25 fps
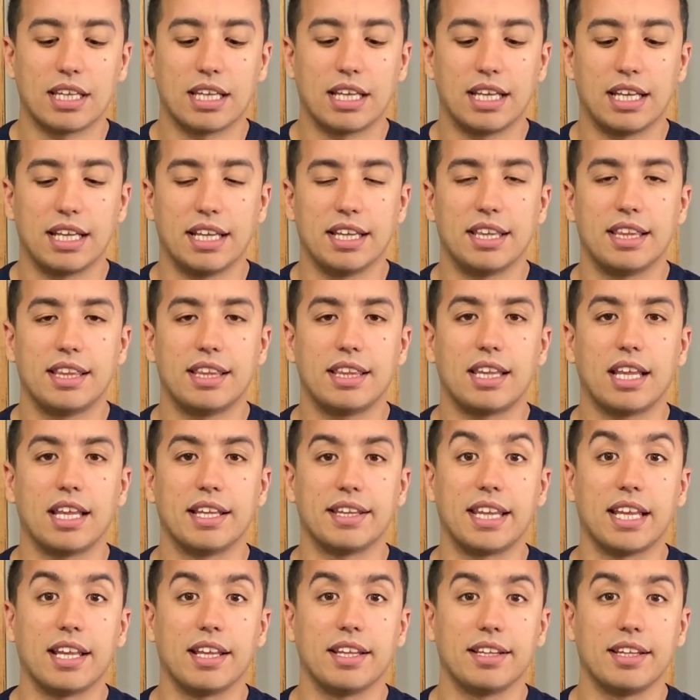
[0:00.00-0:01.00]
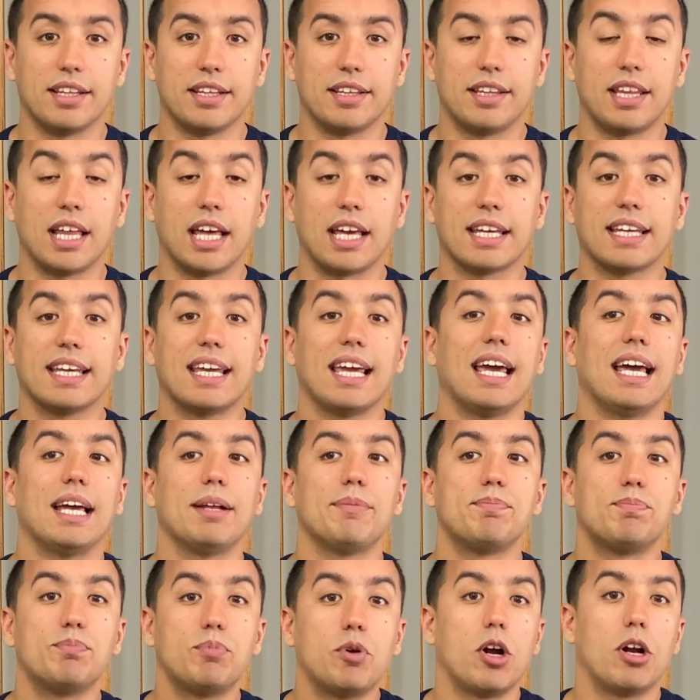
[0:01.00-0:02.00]
They
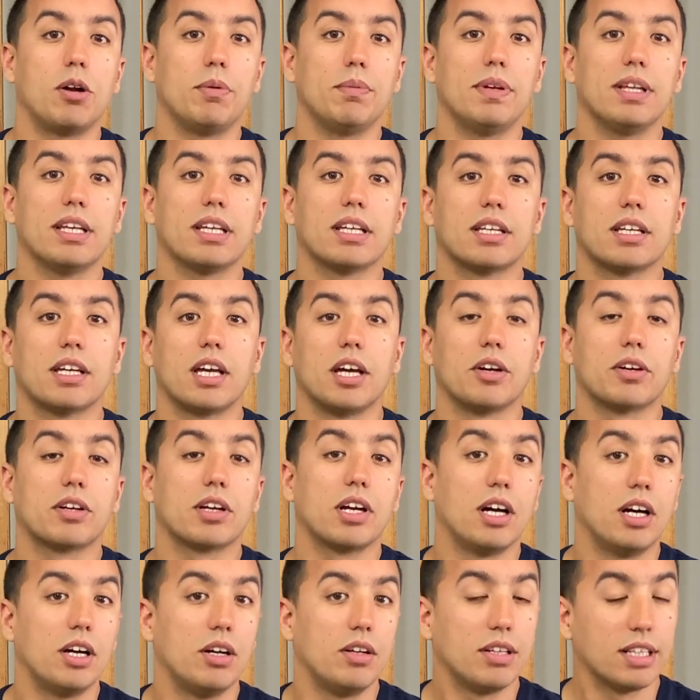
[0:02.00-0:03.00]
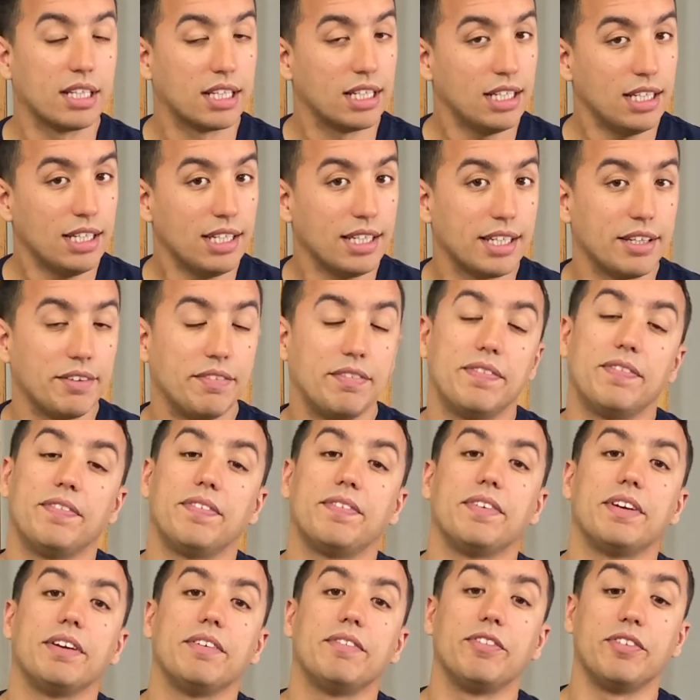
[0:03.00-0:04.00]
can probably go colder
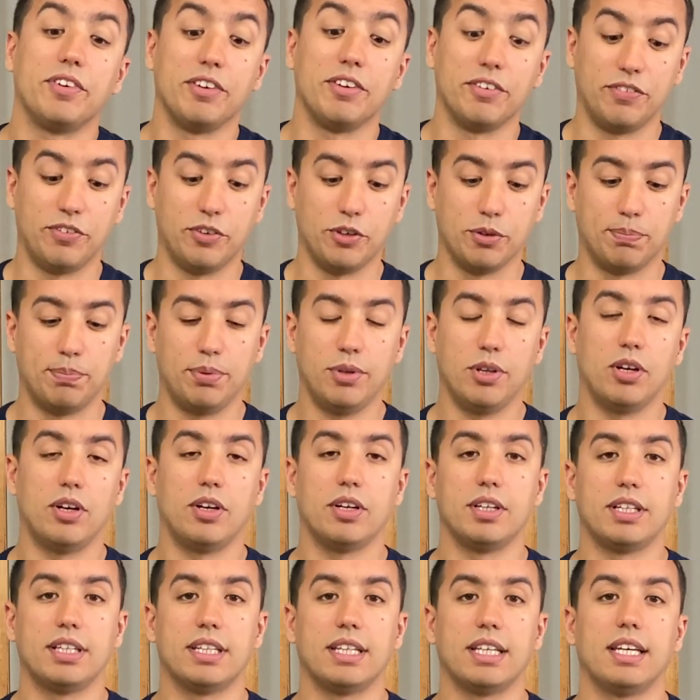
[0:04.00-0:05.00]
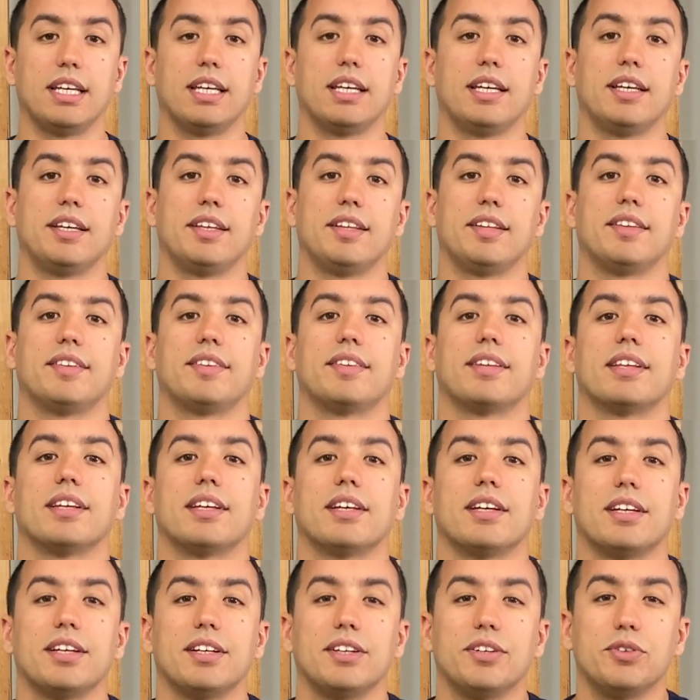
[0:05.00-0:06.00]
if your plant is
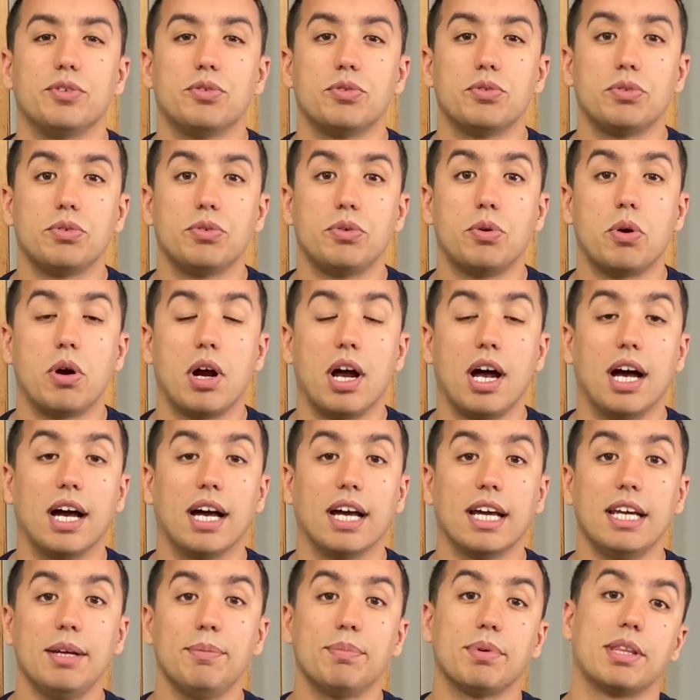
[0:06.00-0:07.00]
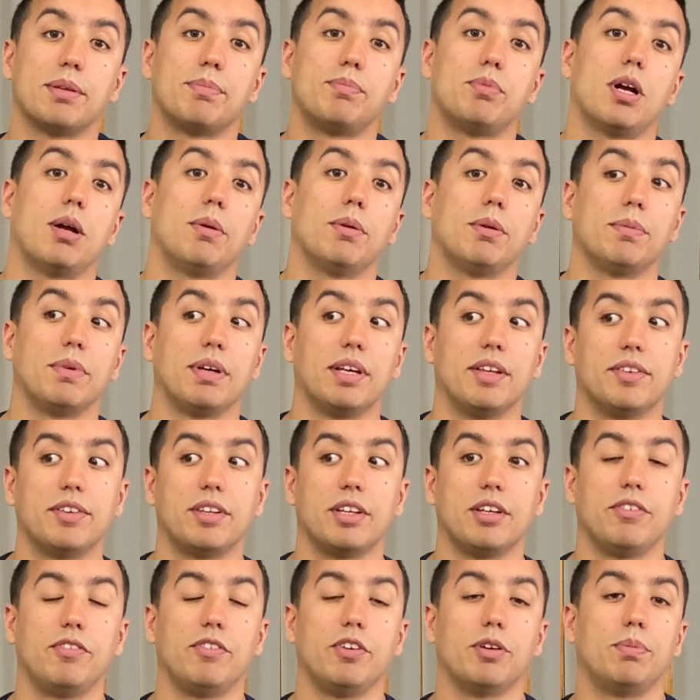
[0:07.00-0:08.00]
dry, but the problem is
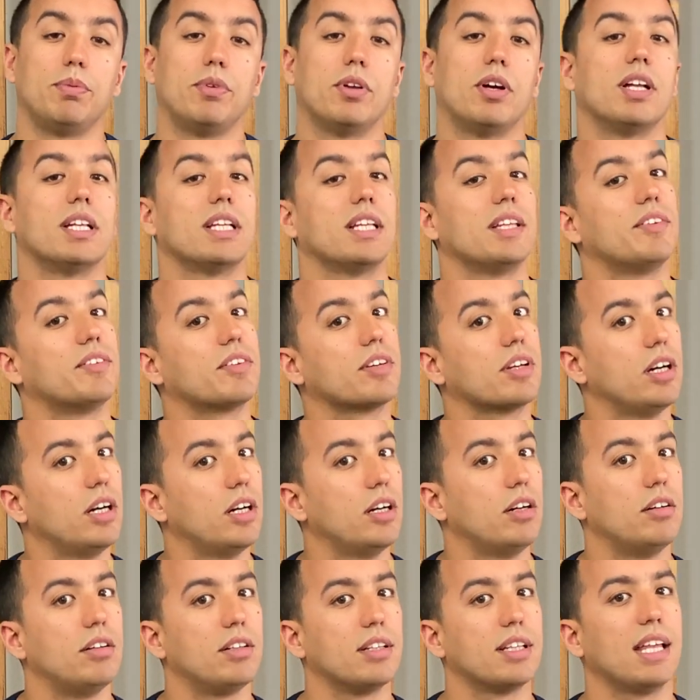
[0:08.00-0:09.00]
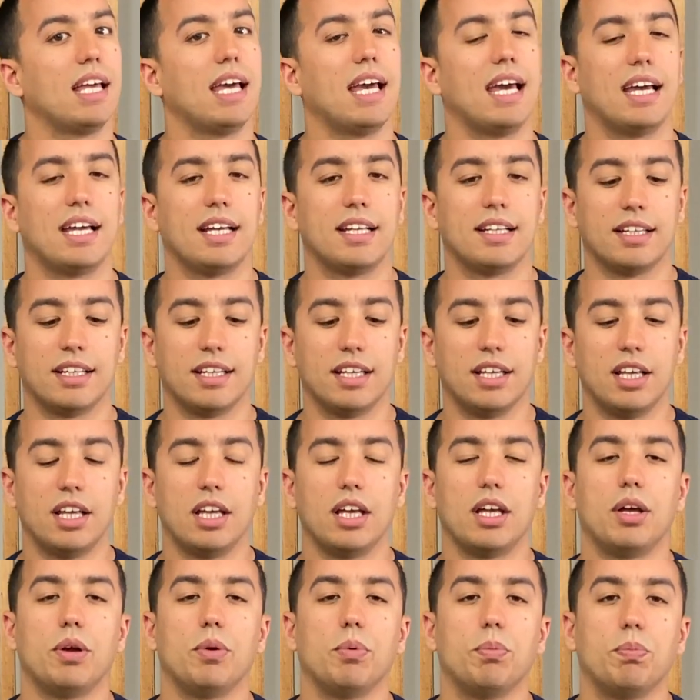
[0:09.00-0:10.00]
if your plant is cold and
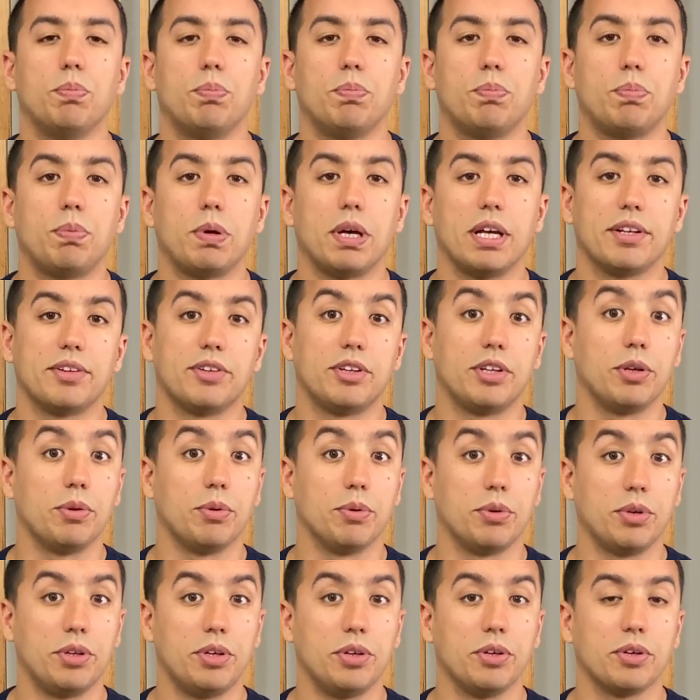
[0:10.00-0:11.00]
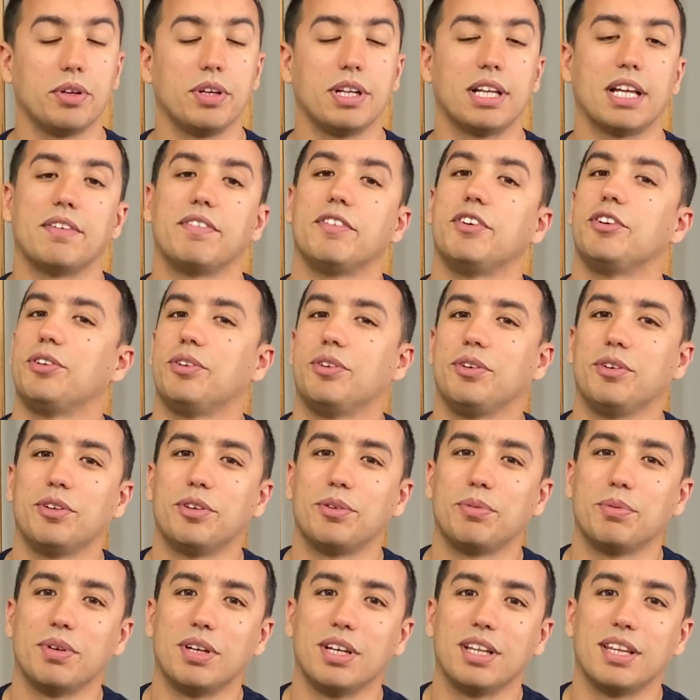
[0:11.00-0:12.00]
wet, you could have
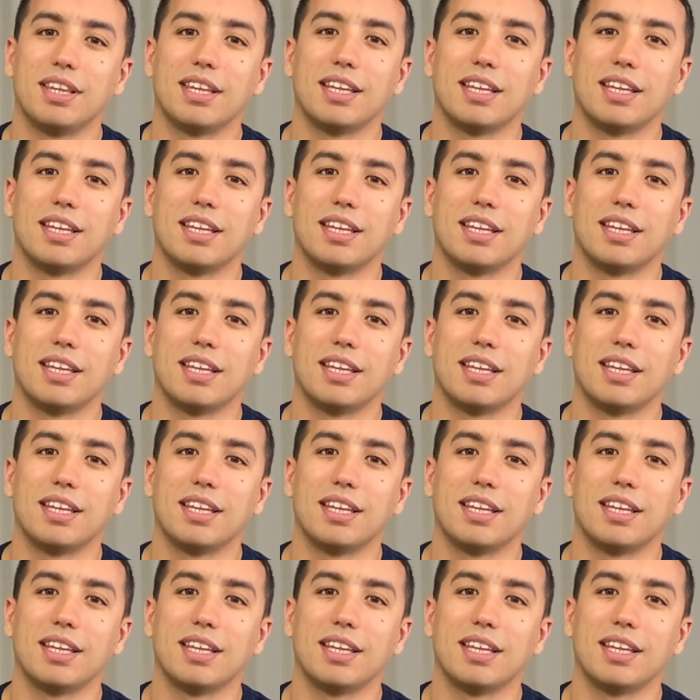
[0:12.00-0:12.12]
issues with